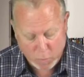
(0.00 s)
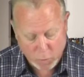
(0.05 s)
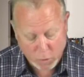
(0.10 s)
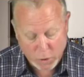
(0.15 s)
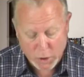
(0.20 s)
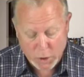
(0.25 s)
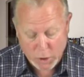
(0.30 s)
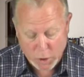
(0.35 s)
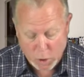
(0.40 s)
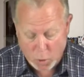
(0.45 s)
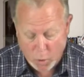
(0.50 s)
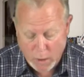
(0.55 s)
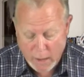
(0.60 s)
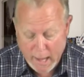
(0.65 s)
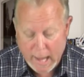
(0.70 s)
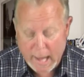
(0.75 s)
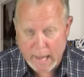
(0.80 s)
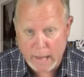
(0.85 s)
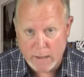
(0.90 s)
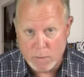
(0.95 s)
we're going to go
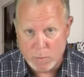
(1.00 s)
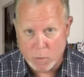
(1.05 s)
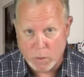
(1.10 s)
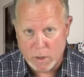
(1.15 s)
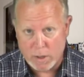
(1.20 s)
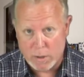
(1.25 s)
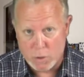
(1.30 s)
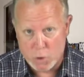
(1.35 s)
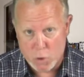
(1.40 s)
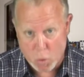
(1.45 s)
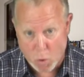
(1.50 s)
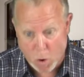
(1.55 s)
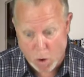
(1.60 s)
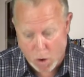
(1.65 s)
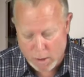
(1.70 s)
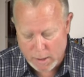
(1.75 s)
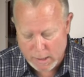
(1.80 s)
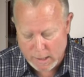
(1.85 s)
ahead and we're going to draw